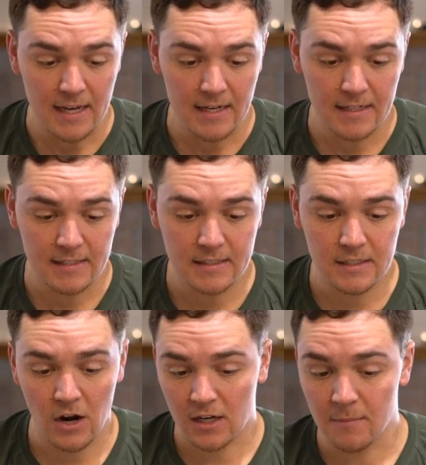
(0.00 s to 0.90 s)
and
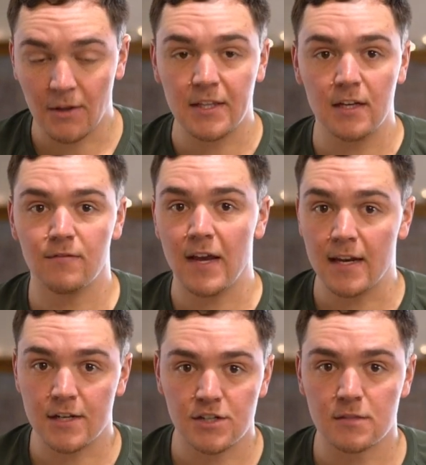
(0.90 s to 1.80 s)
talking about the
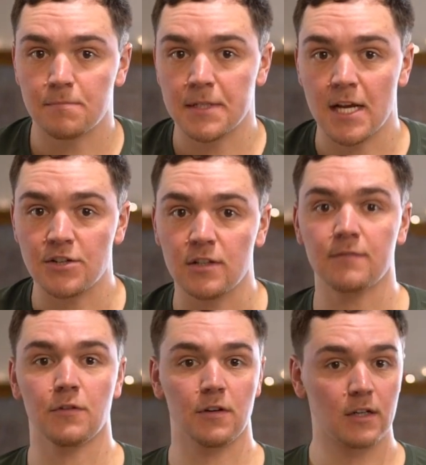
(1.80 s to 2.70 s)
advantages potentially
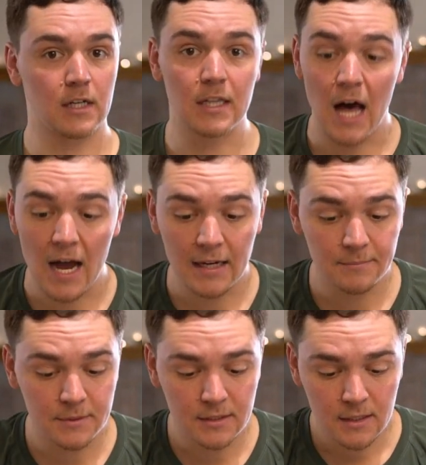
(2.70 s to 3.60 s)
for
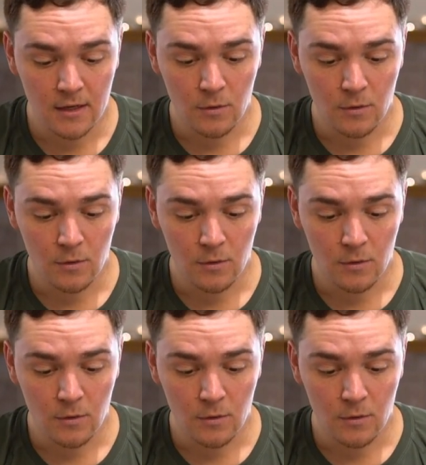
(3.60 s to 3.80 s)
climbs